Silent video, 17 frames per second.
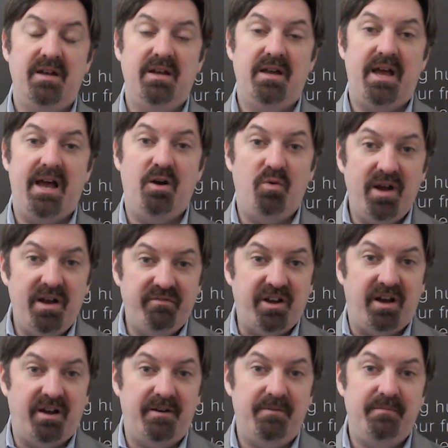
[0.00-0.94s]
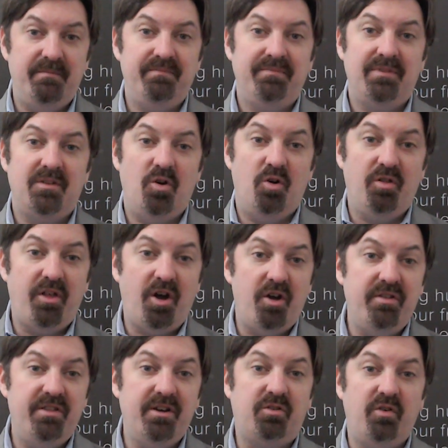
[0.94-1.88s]
However, although
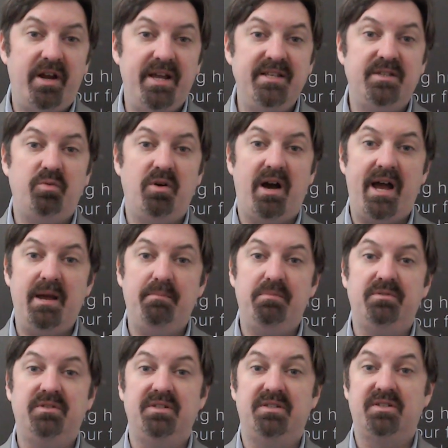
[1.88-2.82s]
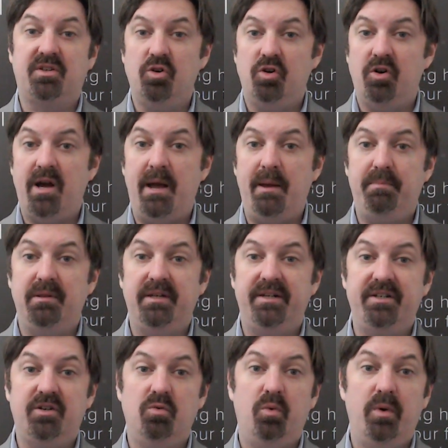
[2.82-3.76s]
the Greens were able to score a
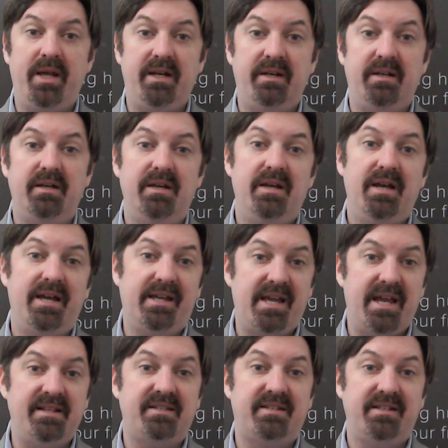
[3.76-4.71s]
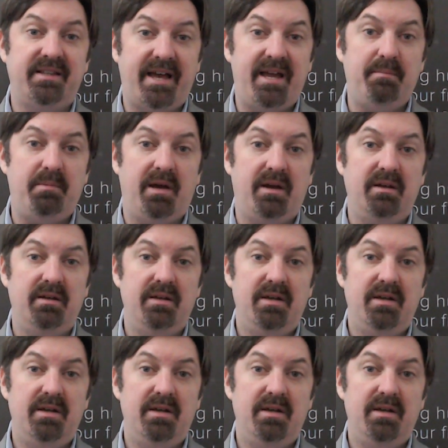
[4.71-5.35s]
political win against Labor,